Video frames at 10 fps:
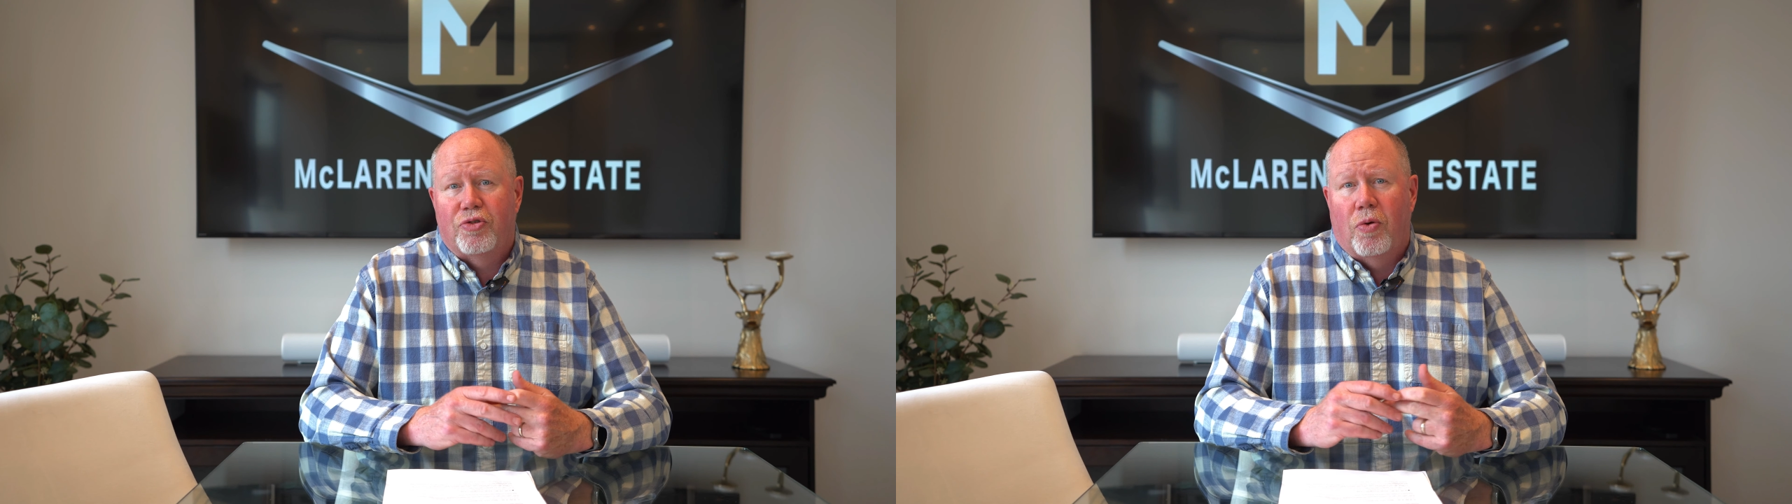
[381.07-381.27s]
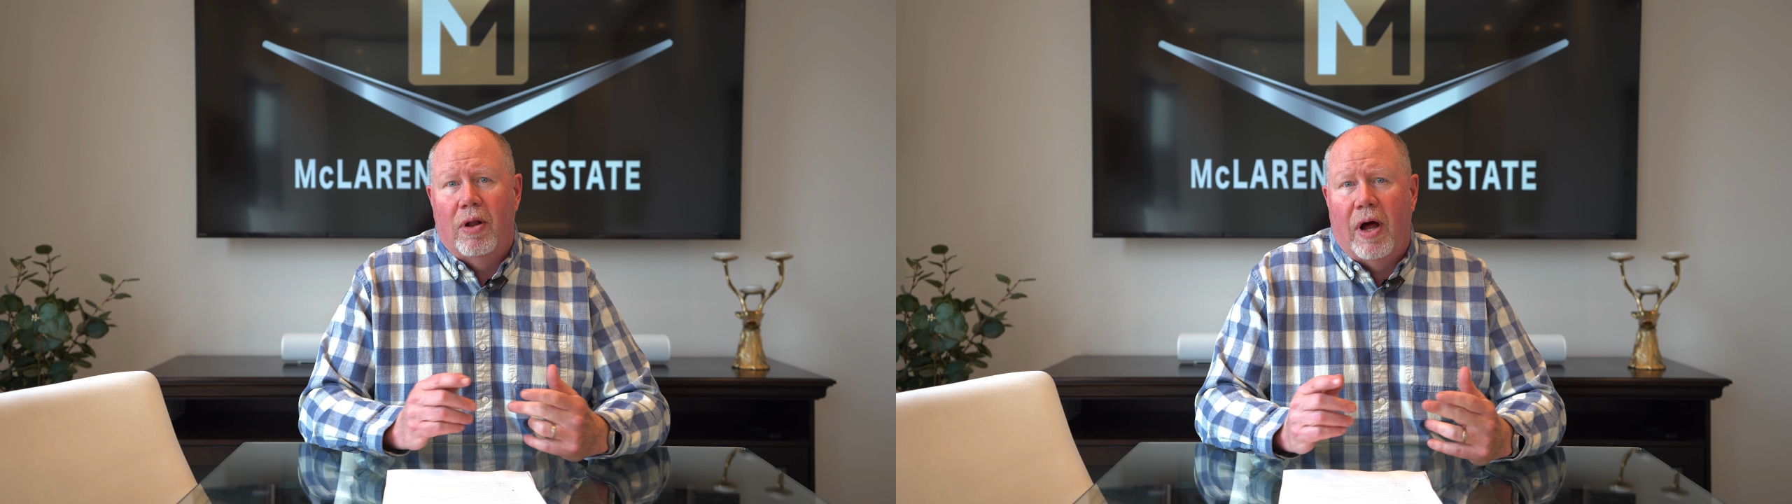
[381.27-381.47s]

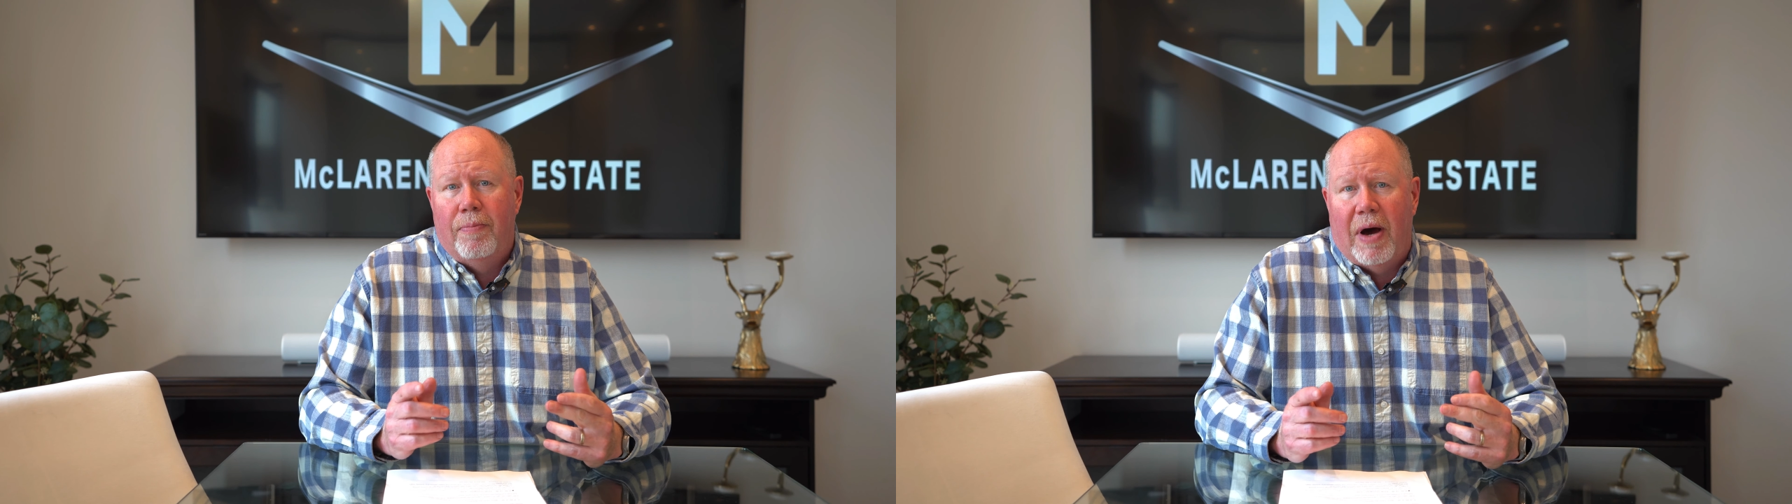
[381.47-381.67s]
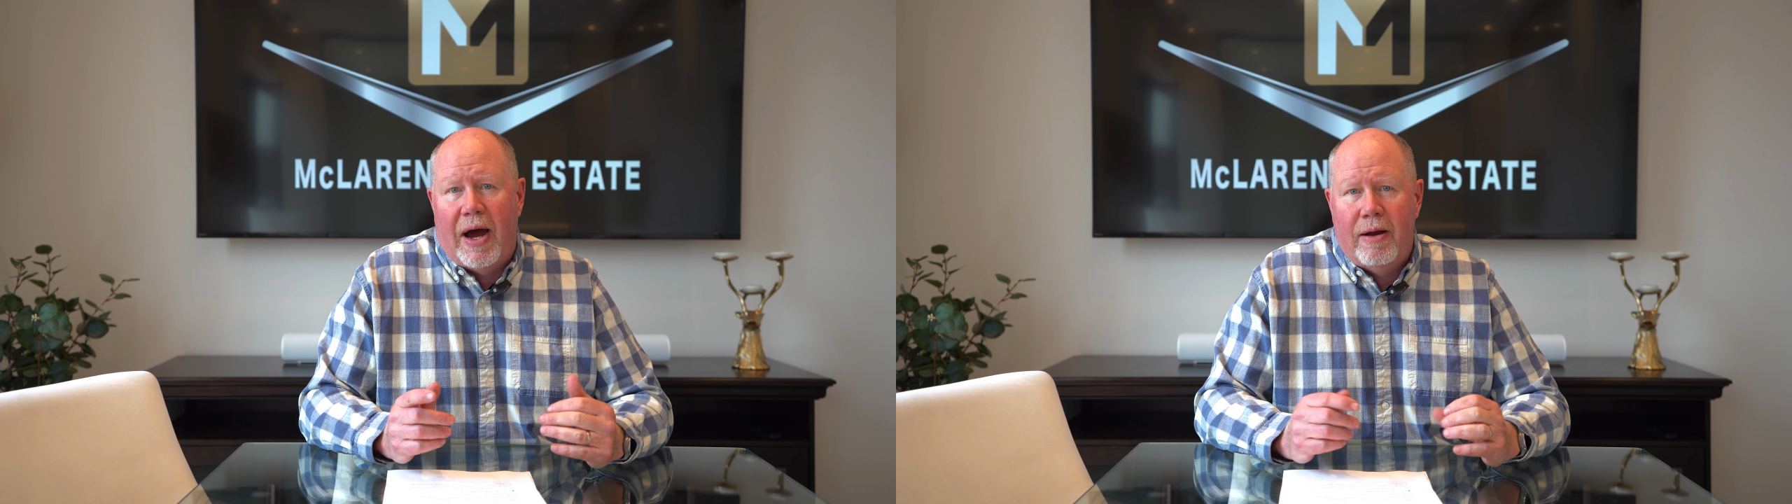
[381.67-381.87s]
scroll on
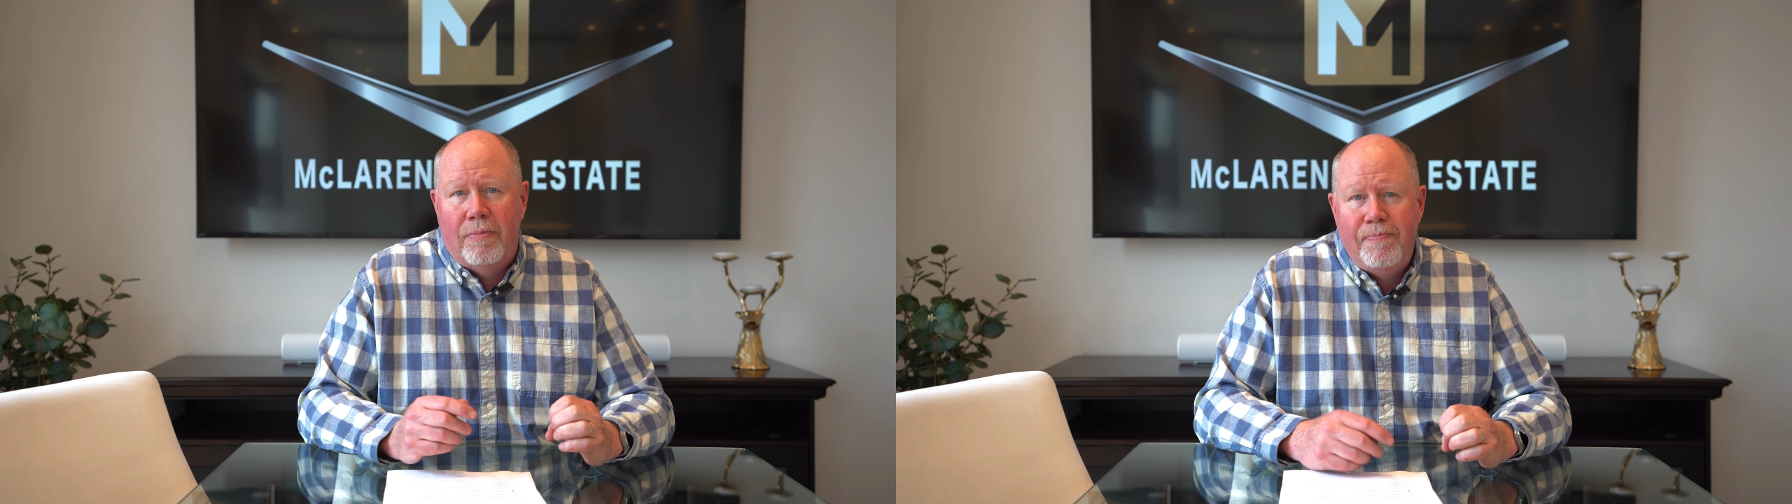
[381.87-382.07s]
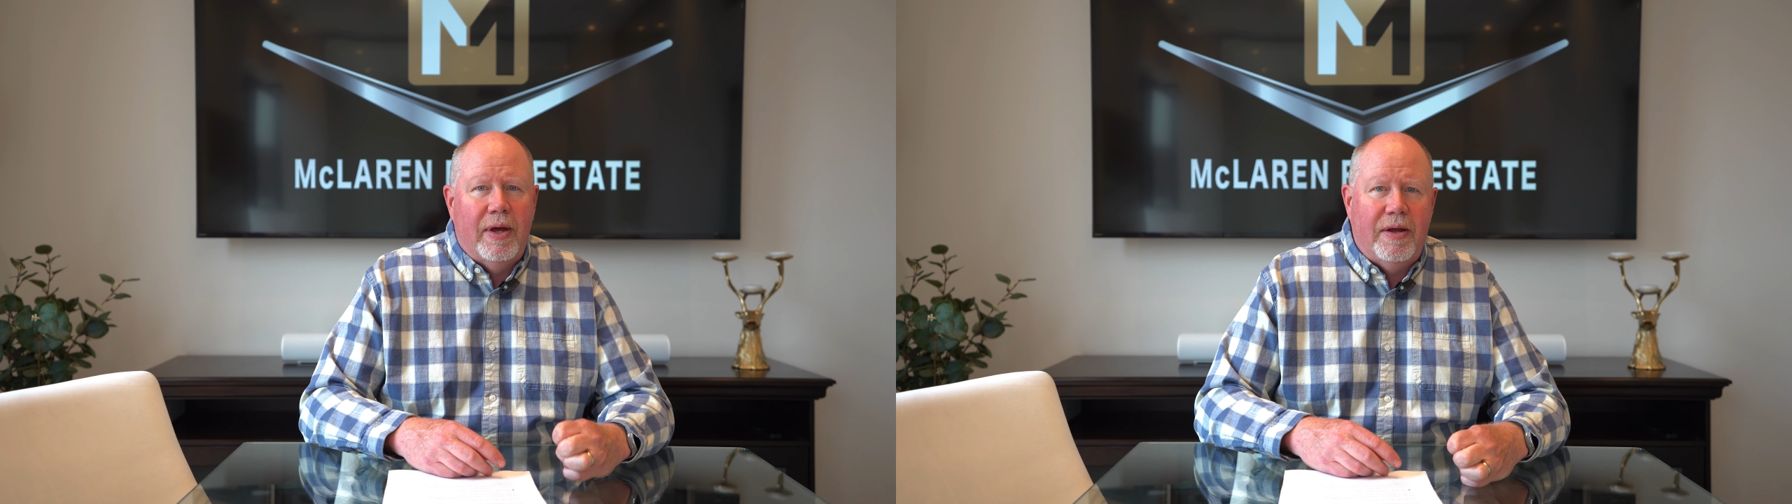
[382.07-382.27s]
by them,
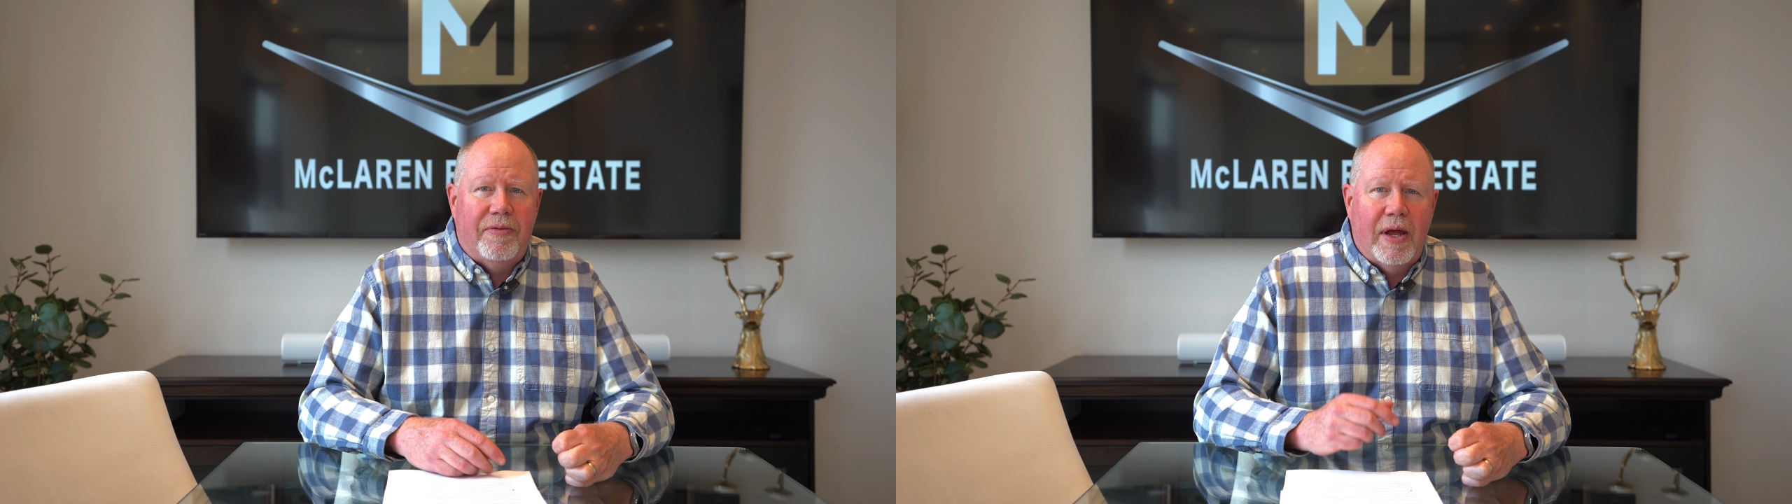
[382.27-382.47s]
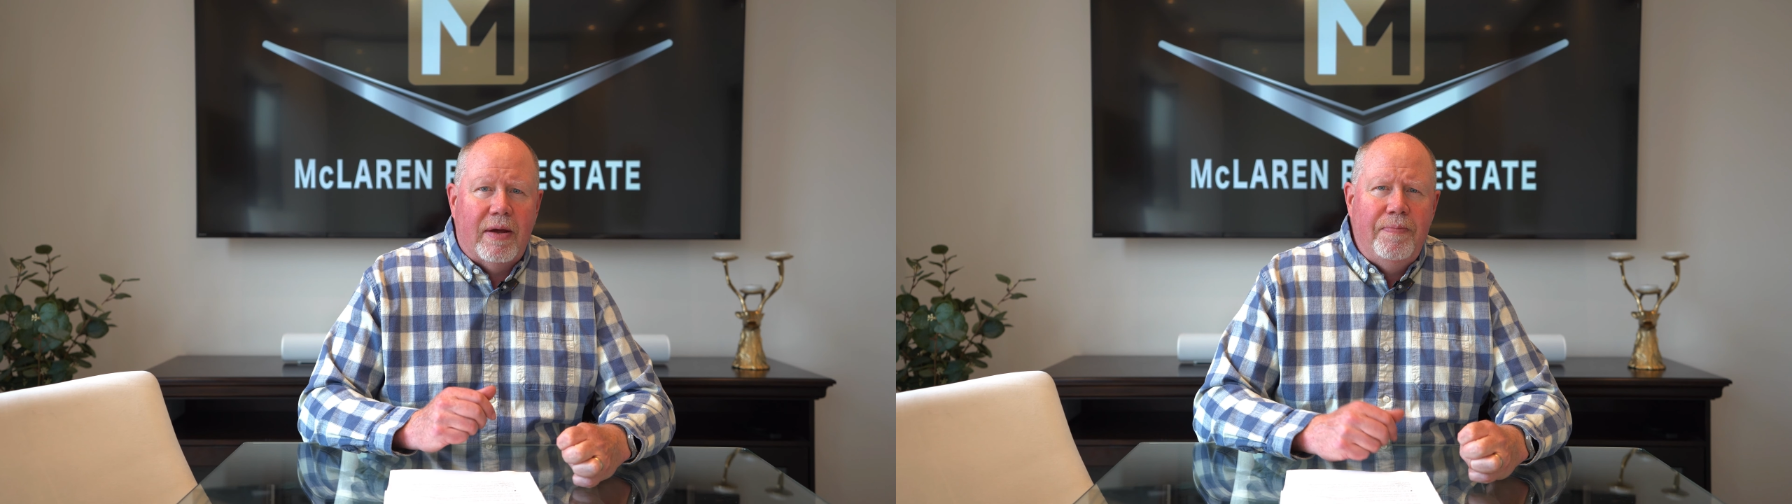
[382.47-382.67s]
that you
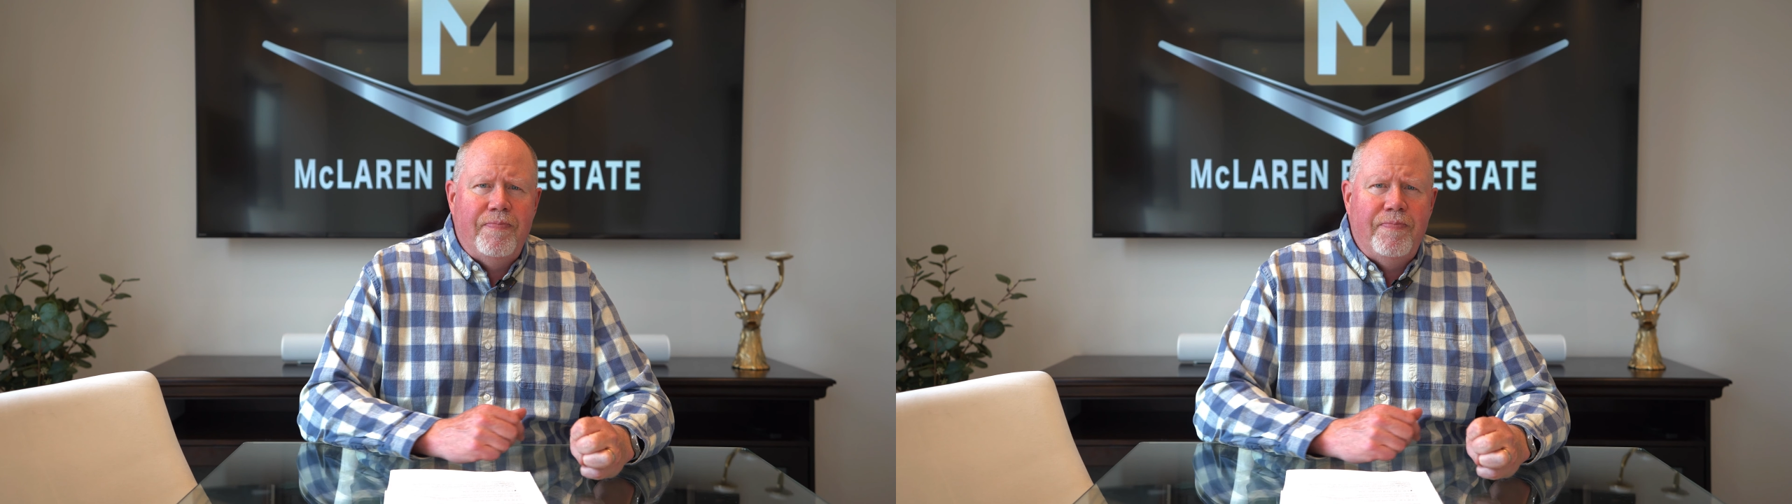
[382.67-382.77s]
think,